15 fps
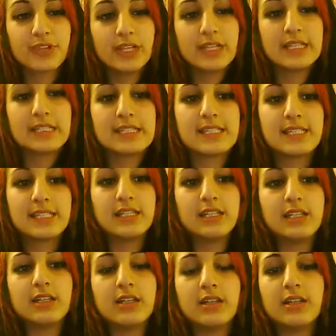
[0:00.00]
Let's
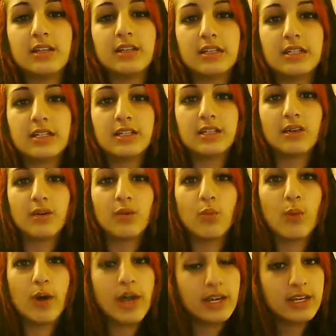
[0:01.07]
see.
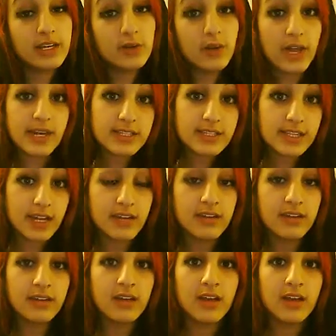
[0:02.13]
When you get it done,